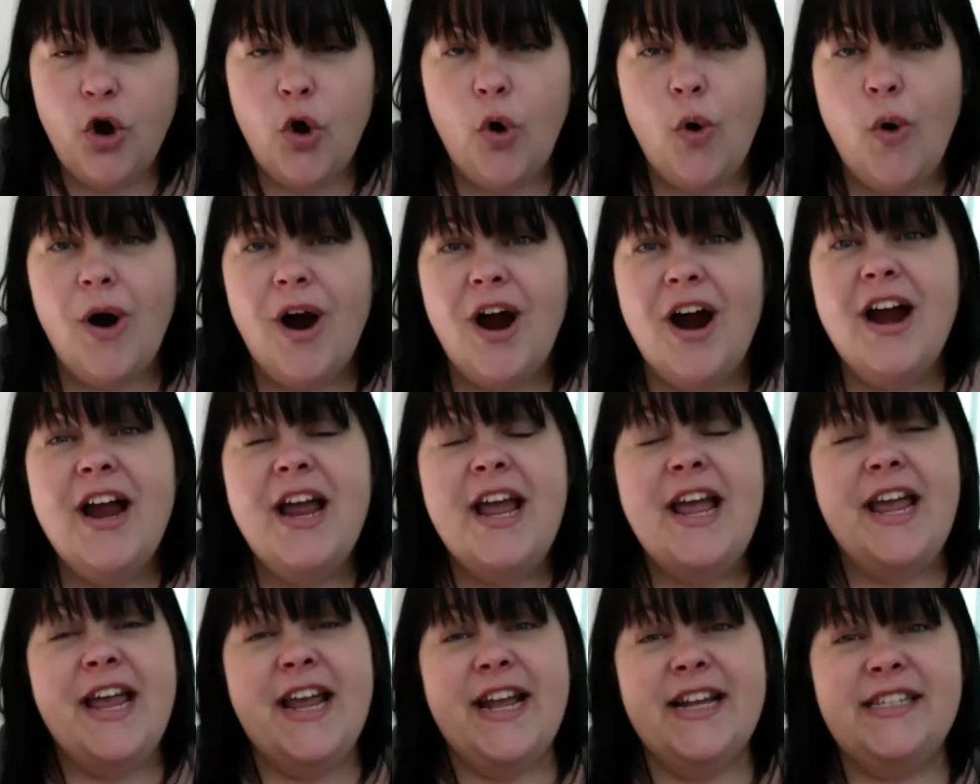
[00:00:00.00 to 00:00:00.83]
core
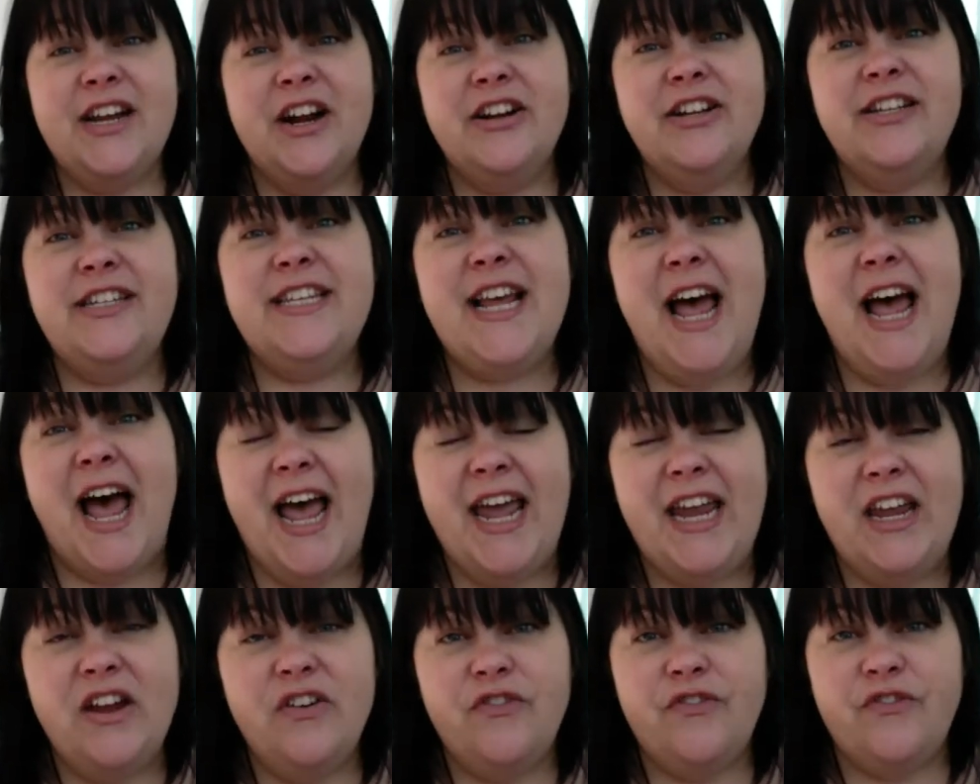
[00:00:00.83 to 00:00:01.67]
is our
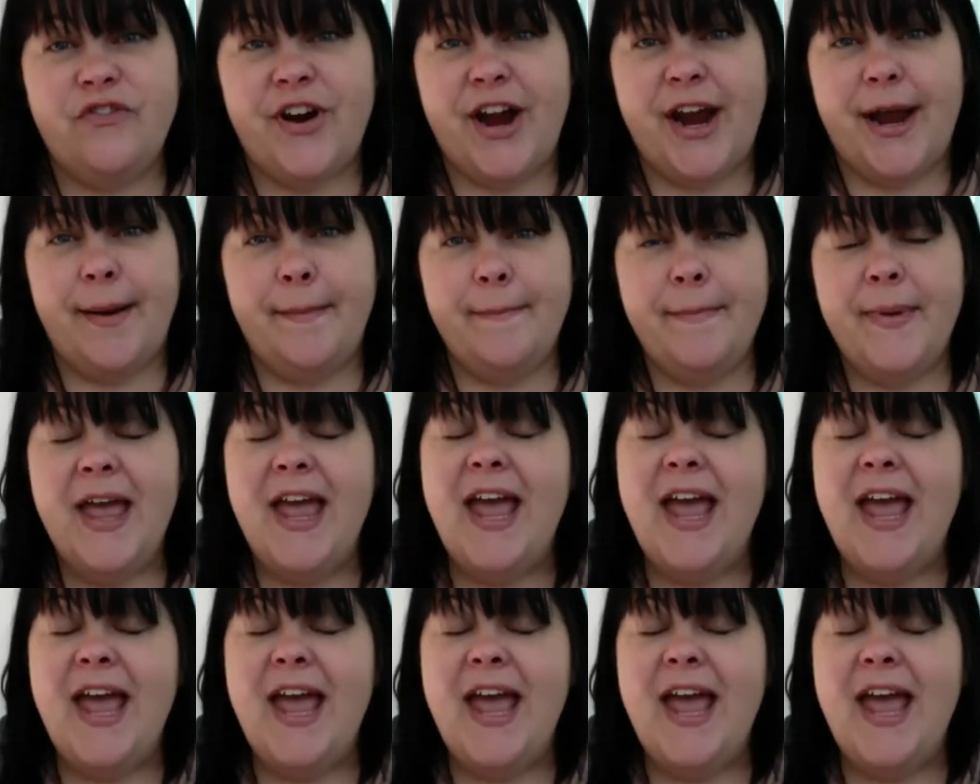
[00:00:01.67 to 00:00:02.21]
diaphragm,